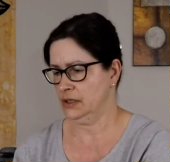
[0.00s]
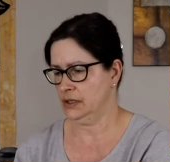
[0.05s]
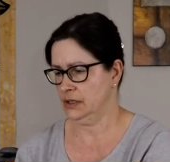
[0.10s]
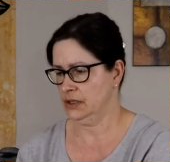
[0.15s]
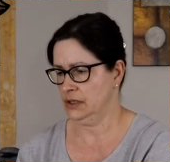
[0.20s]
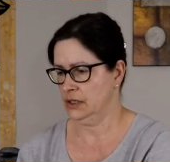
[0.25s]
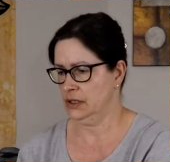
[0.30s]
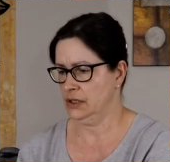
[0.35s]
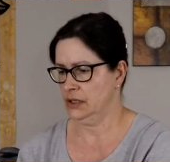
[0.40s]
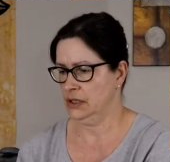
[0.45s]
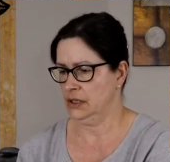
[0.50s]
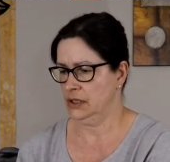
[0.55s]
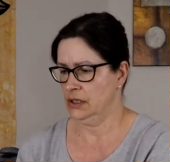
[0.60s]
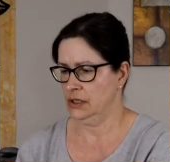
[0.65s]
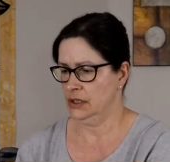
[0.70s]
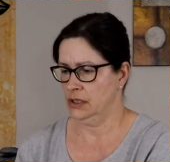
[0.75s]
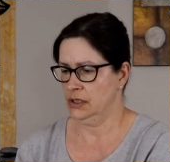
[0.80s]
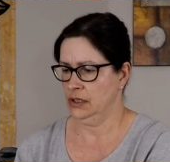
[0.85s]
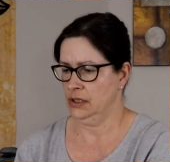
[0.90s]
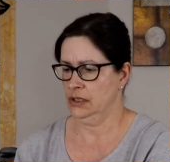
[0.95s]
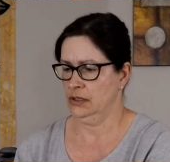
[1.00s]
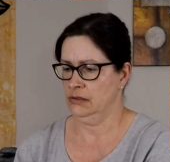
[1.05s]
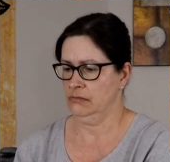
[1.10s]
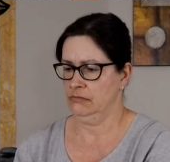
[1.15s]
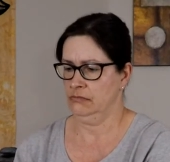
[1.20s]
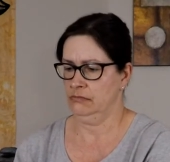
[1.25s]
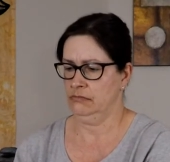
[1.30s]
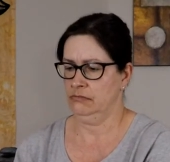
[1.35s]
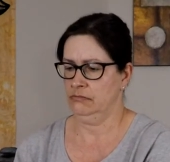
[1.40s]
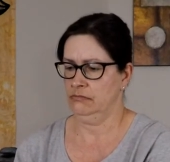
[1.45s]

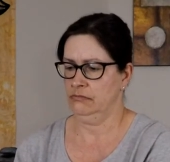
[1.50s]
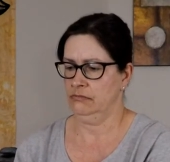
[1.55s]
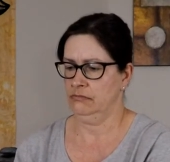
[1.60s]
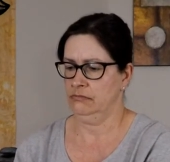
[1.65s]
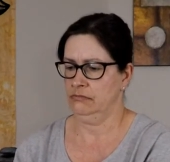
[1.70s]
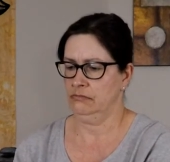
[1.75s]
Nothing is said.